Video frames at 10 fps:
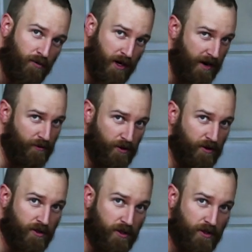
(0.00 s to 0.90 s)
of
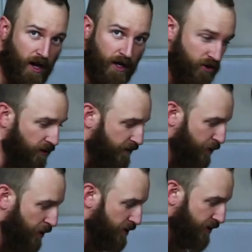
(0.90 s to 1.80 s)
whatever uh,
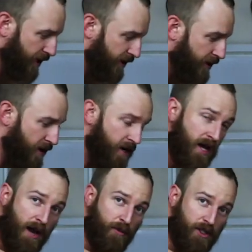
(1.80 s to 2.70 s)
surface we're using.
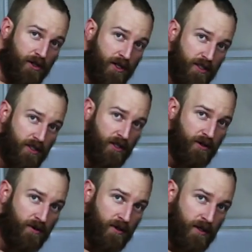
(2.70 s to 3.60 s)
And what you're gonna
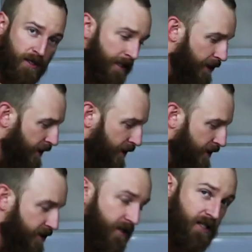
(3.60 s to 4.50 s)
do
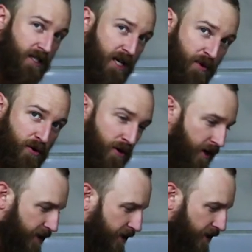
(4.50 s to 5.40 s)
is keep your core
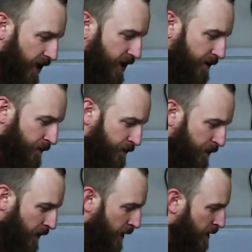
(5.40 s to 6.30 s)
nice and tight,
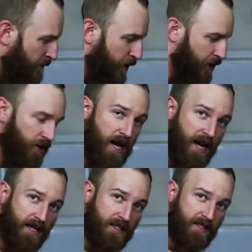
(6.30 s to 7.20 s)
put your
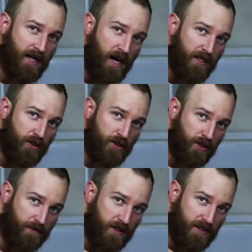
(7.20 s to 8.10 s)
hands on your
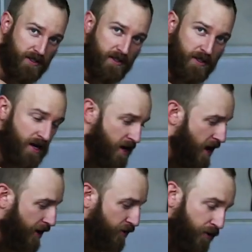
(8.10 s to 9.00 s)
surface,
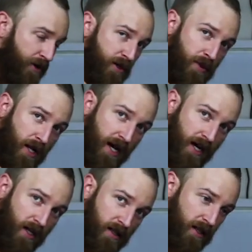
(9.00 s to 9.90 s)
and you're going to apply
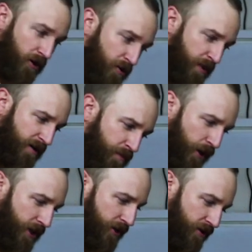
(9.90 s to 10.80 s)
a little bit of
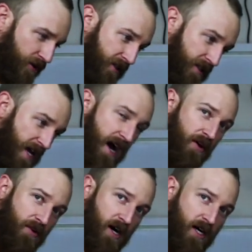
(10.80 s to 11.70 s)
pressure
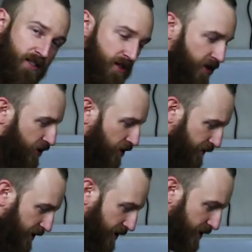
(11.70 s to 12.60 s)
down onto the
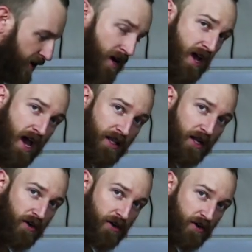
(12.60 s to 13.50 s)
surface. And
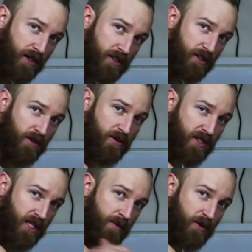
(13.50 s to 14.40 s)
then all you're gonna do
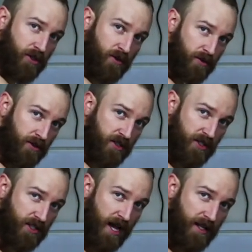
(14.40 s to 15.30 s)
is keep your shoulders
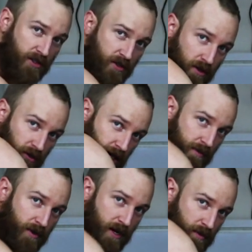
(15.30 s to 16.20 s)
set, so don't
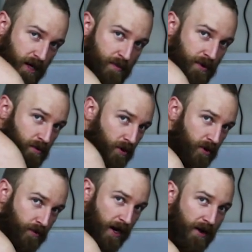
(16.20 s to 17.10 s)
let them come up and
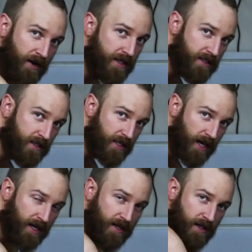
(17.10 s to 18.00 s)
roll around. Nice and
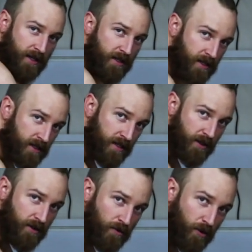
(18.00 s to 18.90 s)
tight,
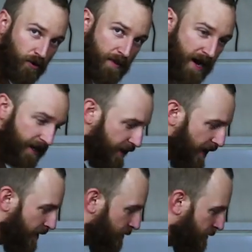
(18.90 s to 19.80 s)
roll back and
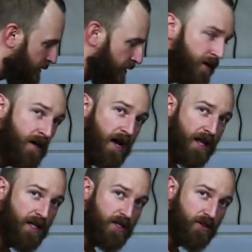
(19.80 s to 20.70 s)
down,
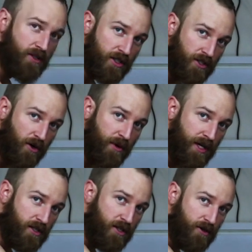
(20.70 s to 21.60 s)
and then you're just
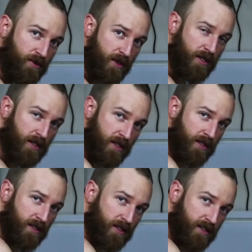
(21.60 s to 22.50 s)
going to
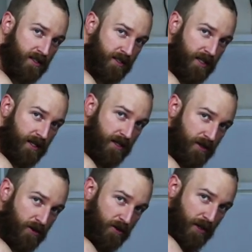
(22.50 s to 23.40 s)
sit
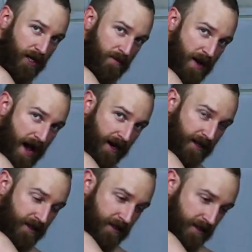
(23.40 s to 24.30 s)
your butt
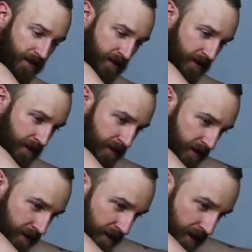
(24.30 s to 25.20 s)
back.
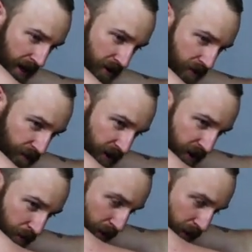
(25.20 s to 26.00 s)
And you'll feel a